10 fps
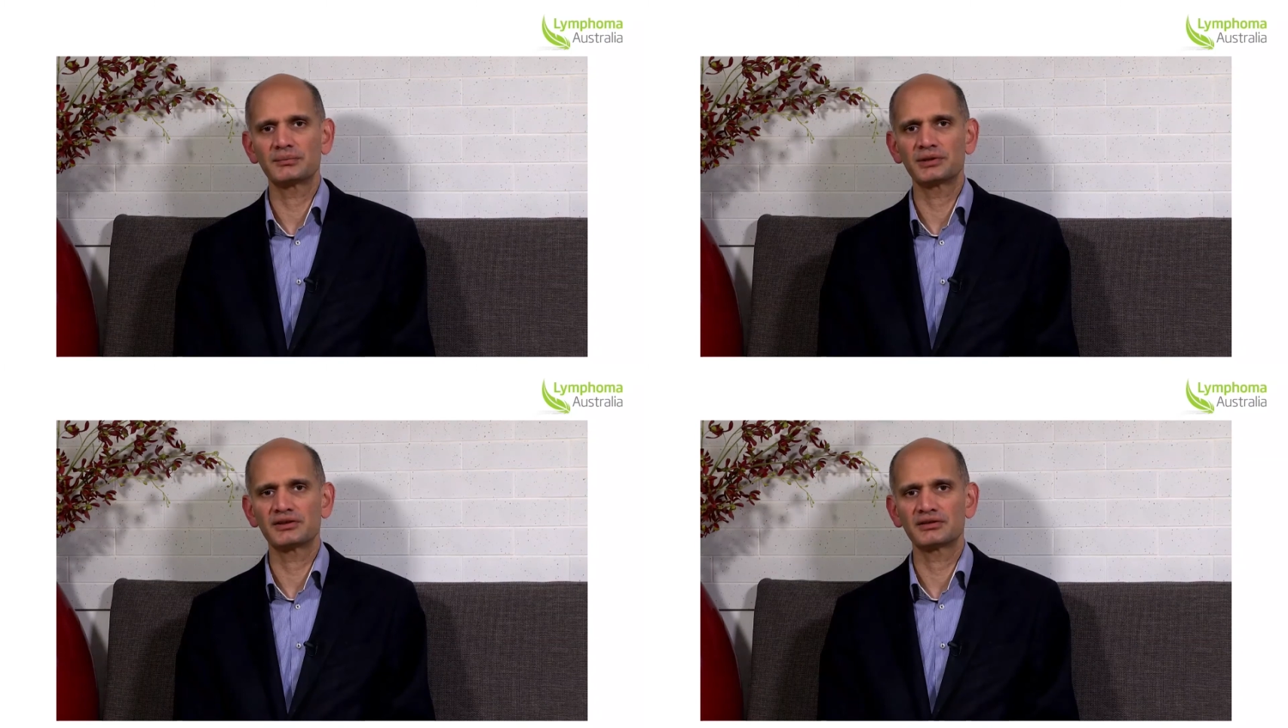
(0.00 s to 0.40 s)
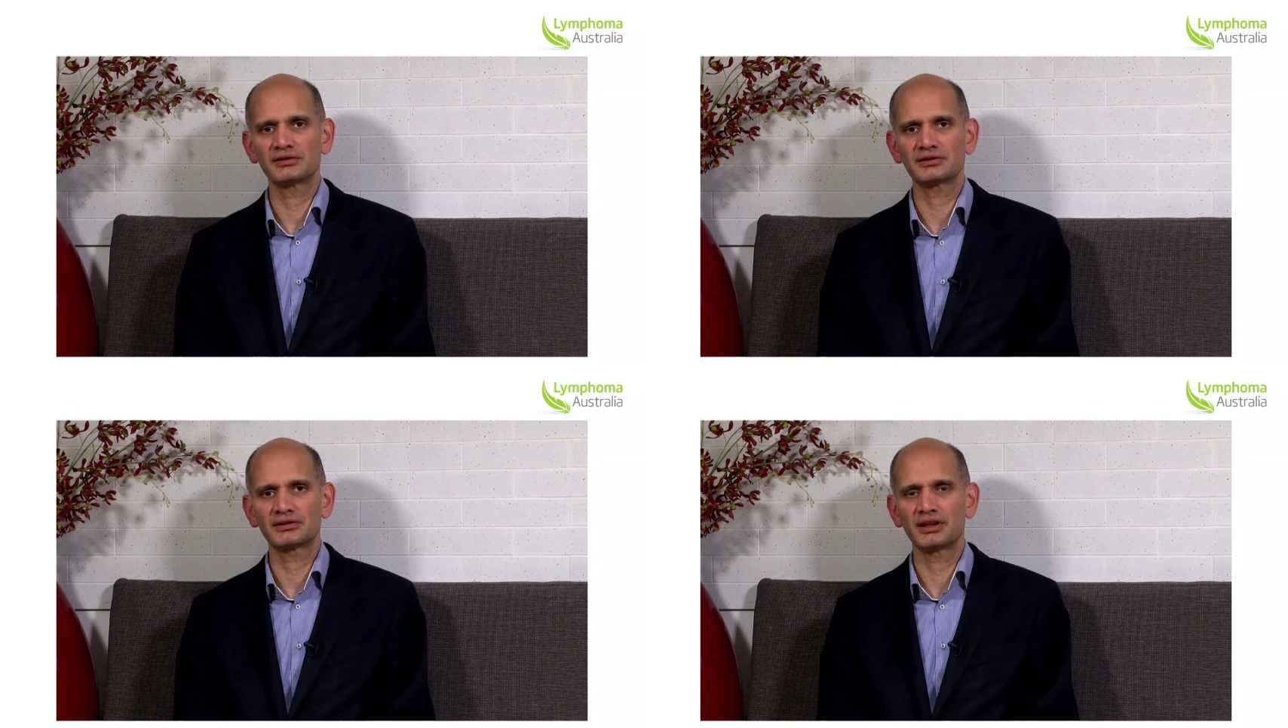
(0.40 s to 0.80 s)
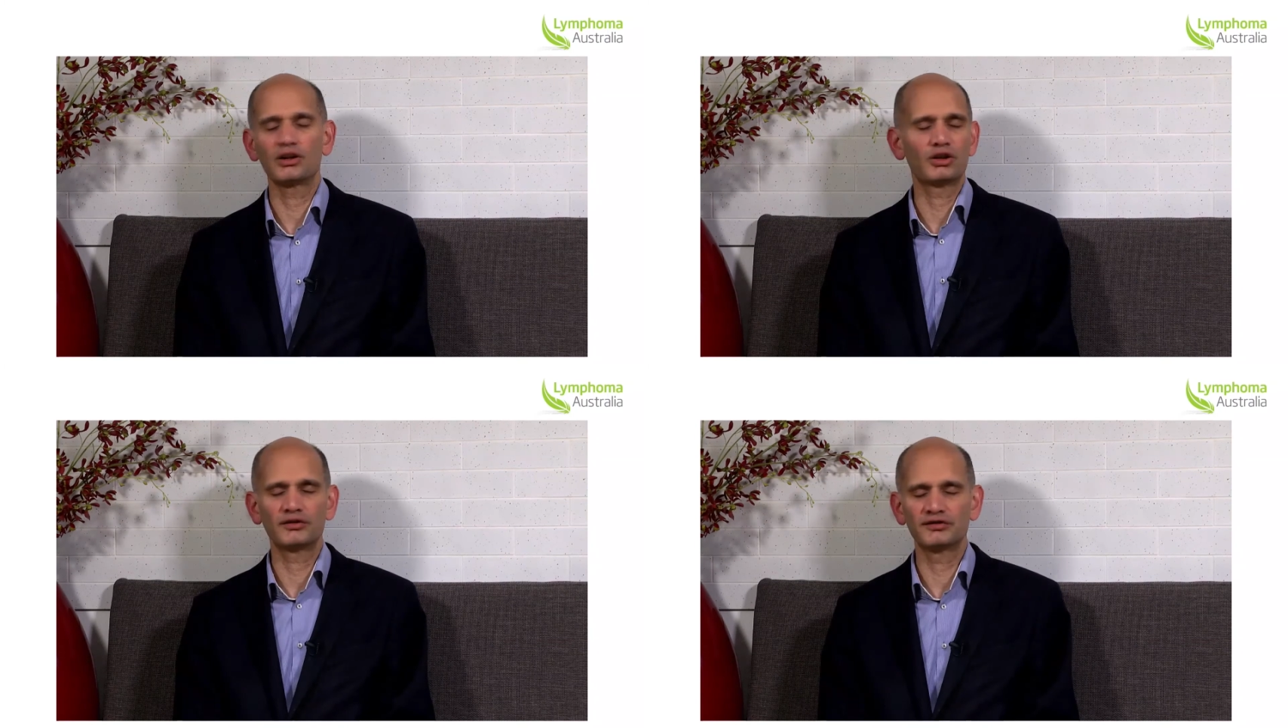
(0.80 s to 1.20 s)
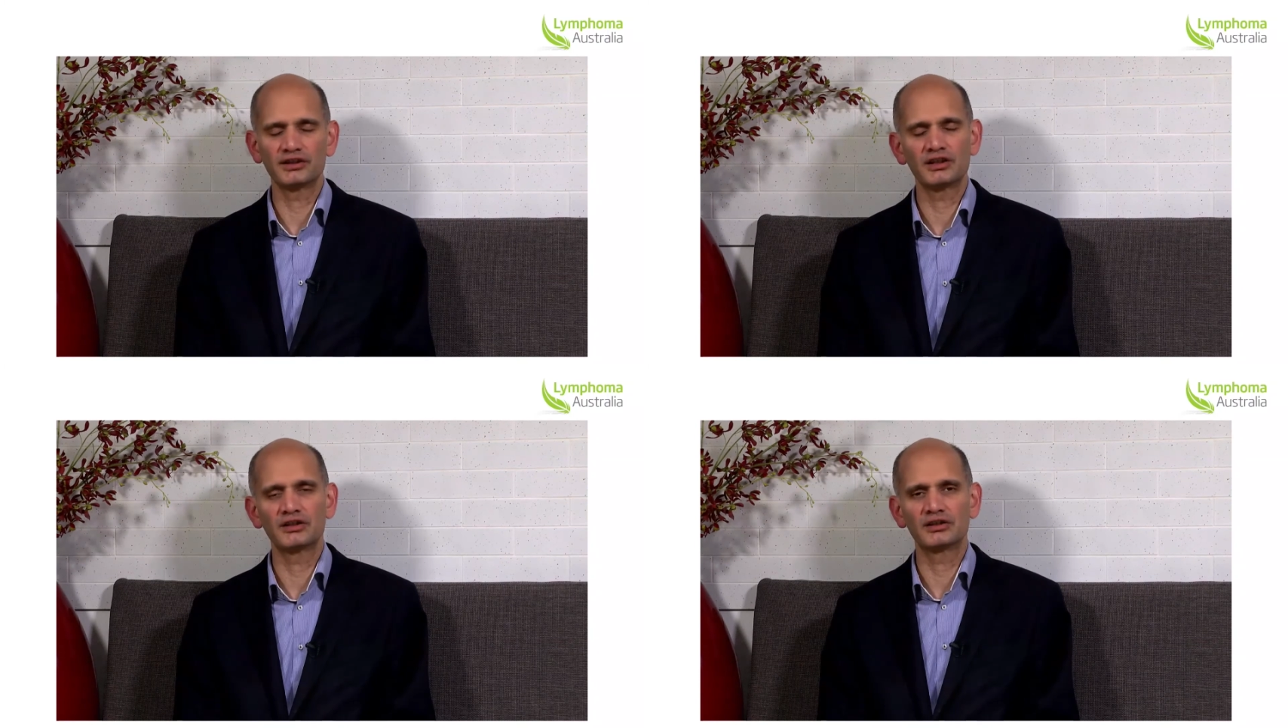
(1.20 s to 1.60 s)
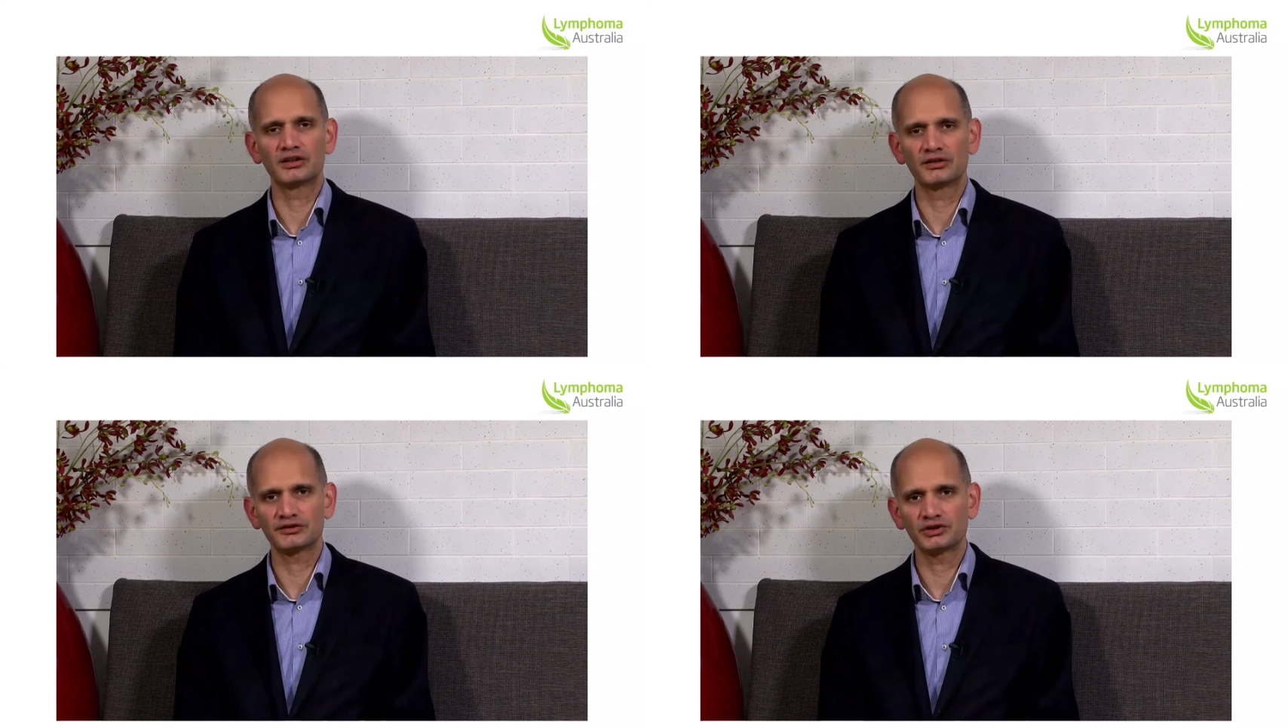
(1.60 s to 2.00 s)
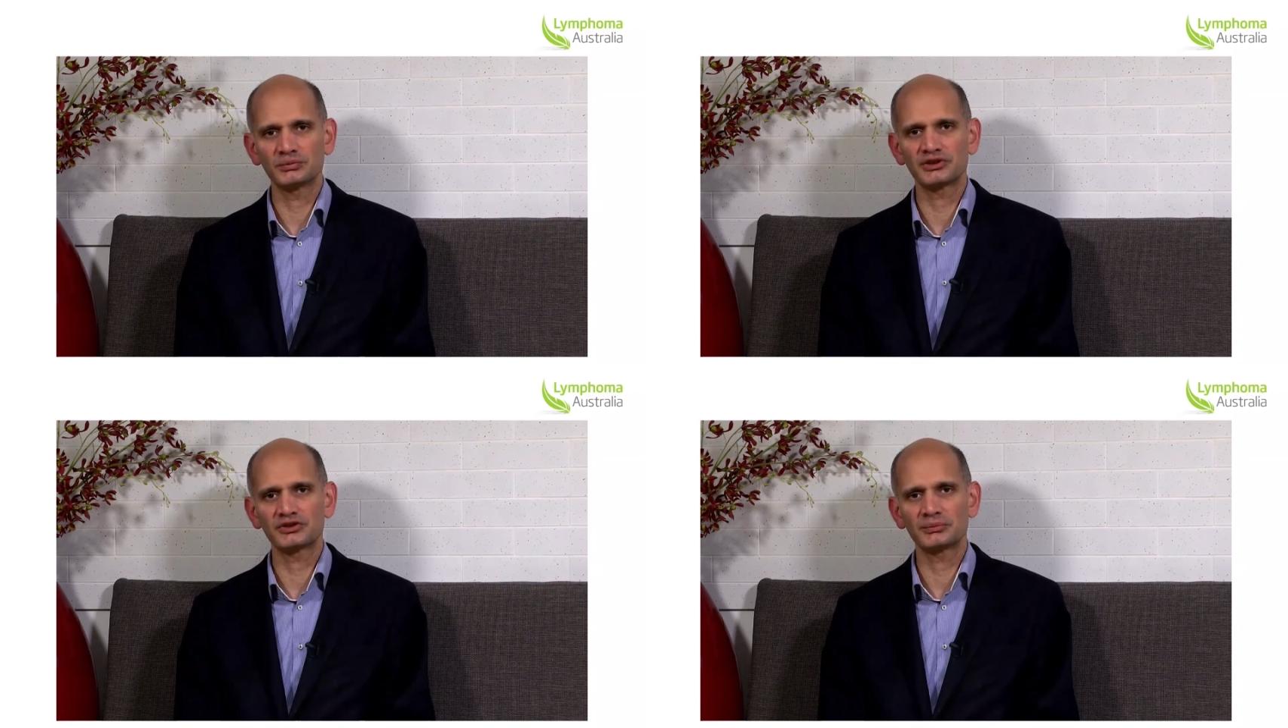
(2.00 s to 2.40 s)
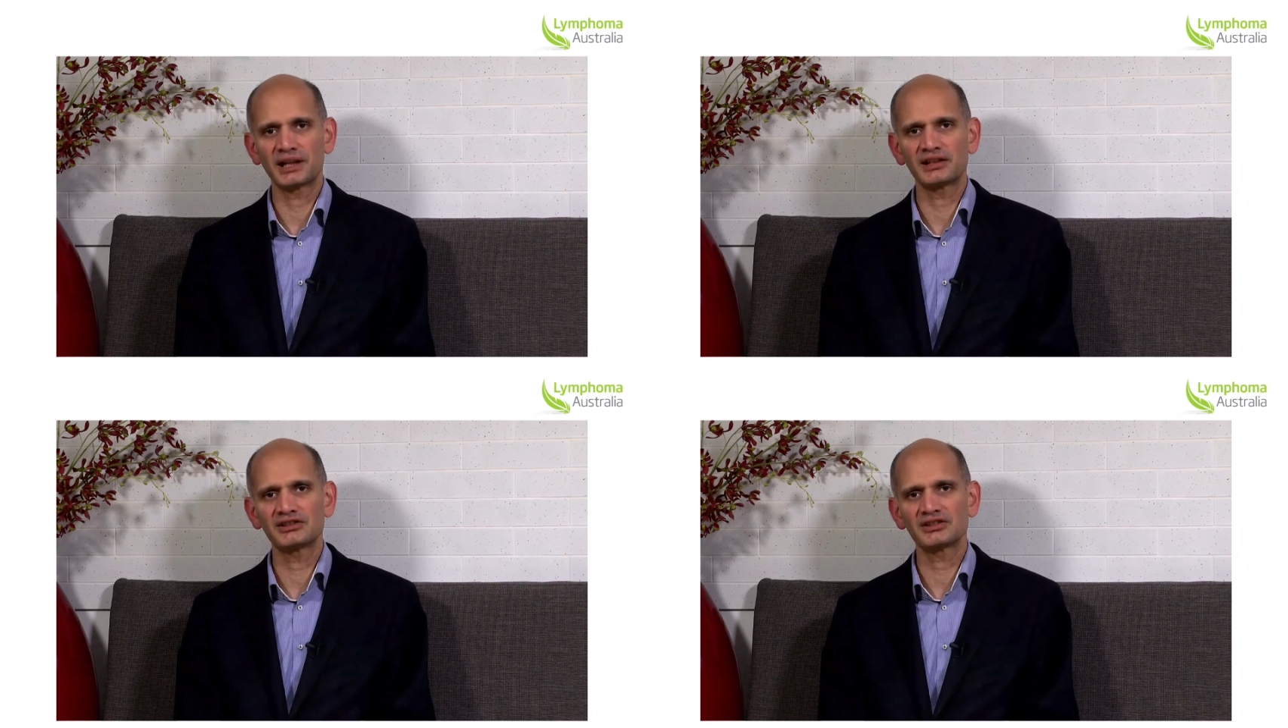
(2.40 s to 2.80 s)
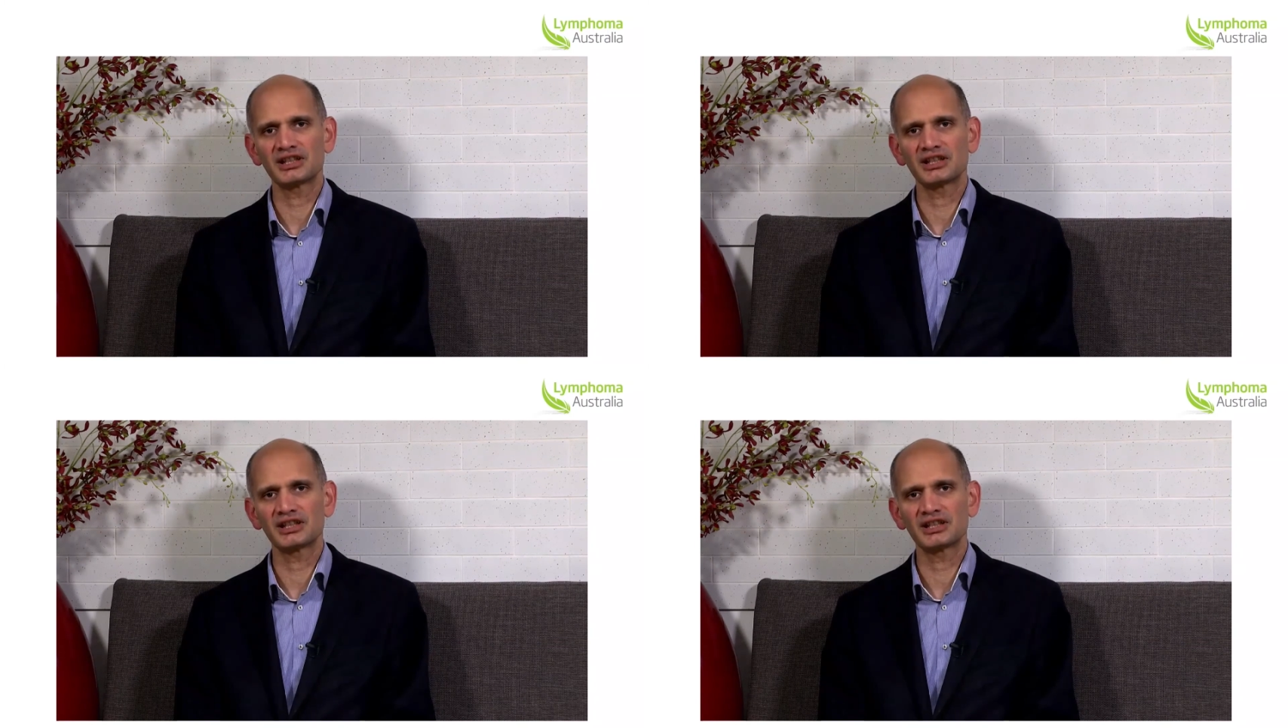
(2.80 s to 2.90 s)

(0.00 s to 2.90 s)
patients of tumors to manage,